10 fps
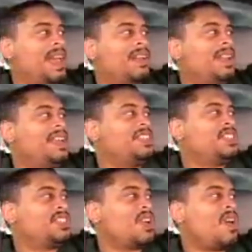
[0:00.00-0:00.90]

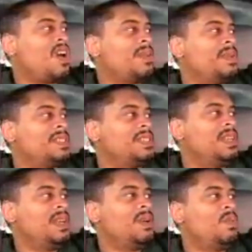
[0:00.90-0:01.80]
hellacious arguments.
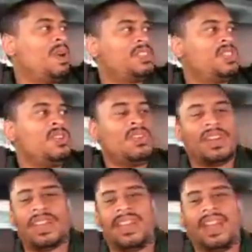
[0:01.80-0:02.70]
What you
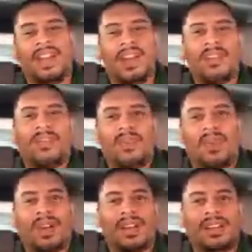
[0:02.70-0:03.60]
looking at her
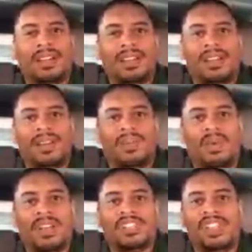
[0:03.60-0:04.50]
for?
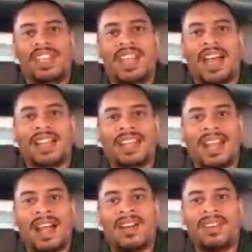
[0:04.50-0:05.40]
What she got that
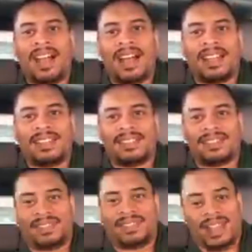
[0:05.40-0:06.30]
I don't got?
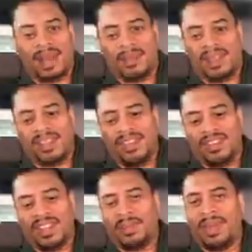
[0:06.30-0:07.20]
I'm like, you don't
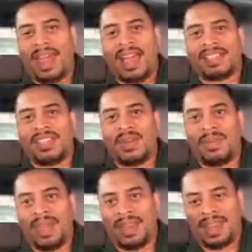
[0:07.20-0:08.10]
need to be asking your
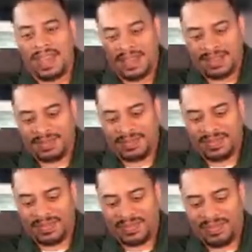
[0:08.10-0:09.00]
man that.
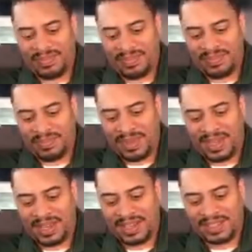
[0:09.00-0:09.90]

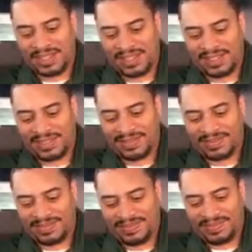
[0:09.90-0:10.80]
Because
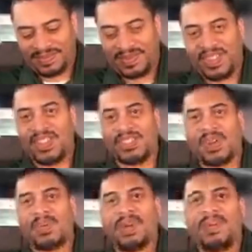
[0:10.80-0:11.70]
you just
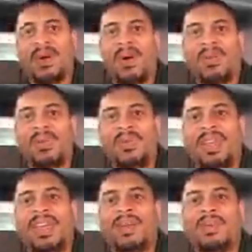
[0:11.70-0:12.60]
open up a whole new
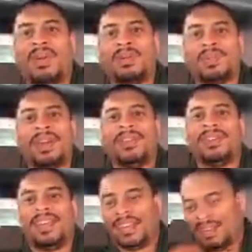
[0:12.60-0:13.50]
can of worms
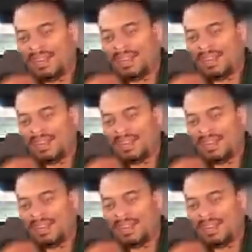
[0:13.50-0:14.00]
by doing that.